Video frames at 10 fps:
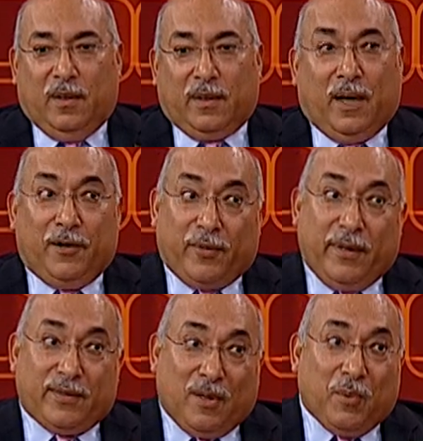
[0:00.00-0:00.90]
contrary
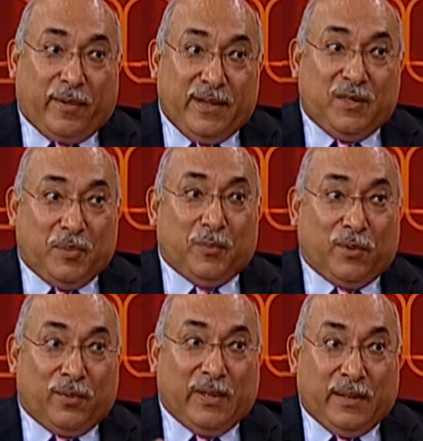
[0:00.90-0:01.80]
to some crazy
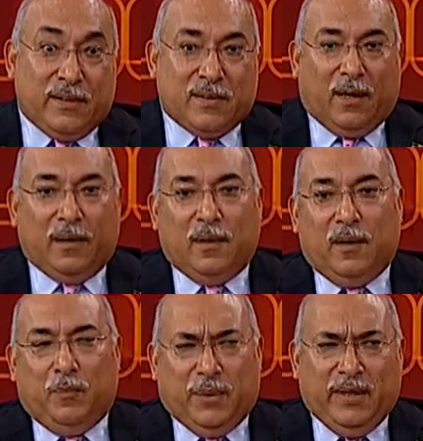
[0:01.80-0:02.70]
people who think he's not,
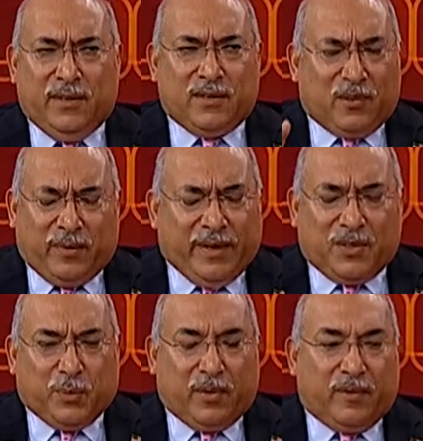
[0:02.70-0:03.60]
but he is a great
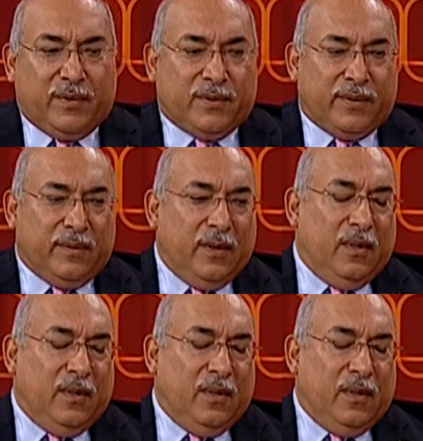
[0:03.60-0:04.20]
supporter of Israel,